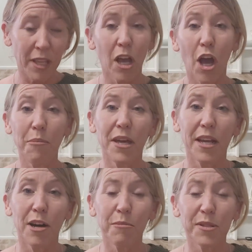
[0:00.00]
Hope that
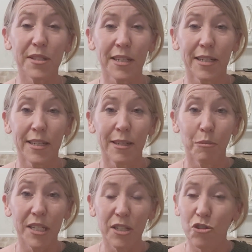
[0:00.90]
helps.
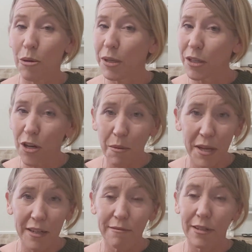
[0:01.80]
Please drop me a
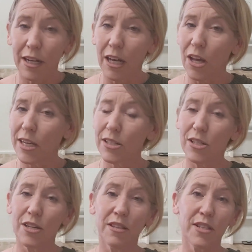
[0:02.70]
comment. I like to
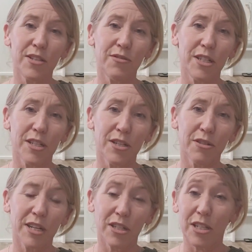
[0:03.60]
know that these videos are
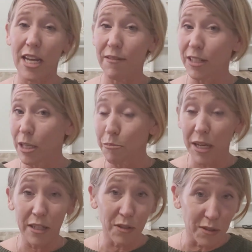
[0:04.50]
actually having an
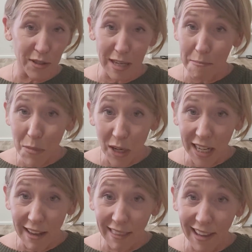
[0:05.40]
impact on somebody
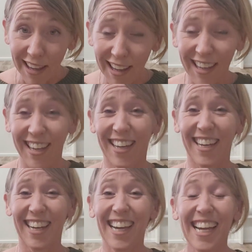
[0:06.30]
out there.
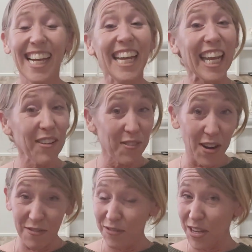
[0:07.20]
If I
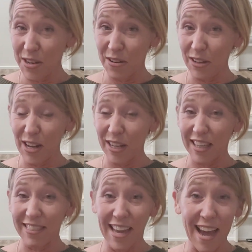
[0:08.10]
feel
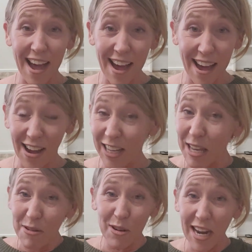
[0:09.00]
like they are, I
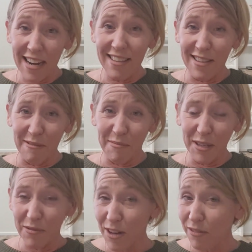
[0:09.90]
keep creating them.
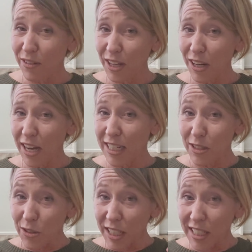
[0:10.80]
If I feel like it's
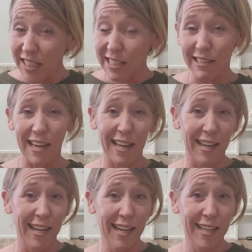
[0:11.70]
crickets
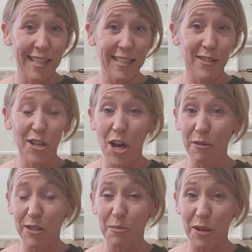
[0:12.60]
and there's no
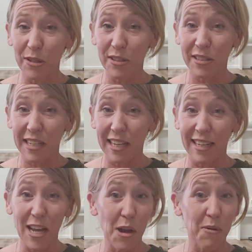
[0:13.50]
response and
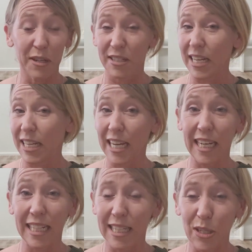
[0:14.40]
no one's getting
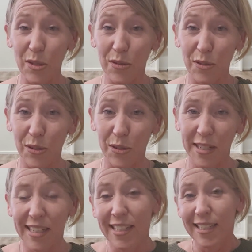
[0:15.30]
anything useful,
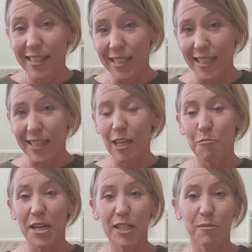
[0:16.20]
it
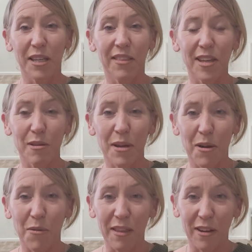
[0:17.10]
makes me think about
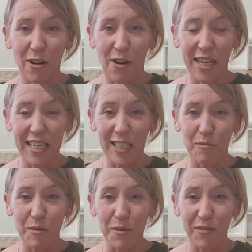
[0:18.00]
whether I need to
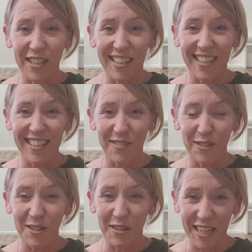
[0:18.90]
be pivoting in a
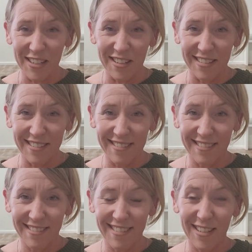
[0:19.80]
different direction.
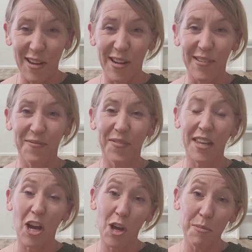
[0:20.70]
So
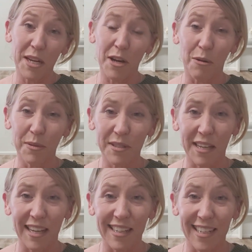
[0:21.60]
hope it helps,
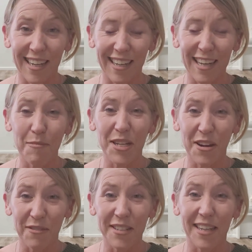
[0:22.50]
and let me know
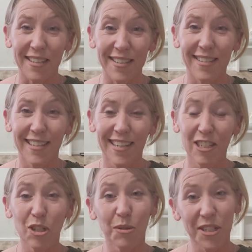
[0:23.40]
if it does.
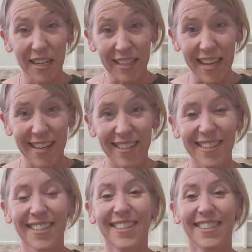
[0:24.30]
Till we chat again,
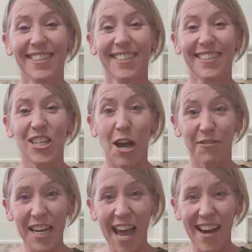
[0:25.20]
ciao for
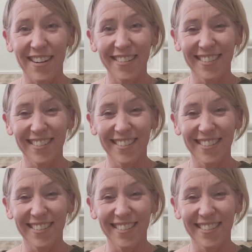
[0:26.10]
now.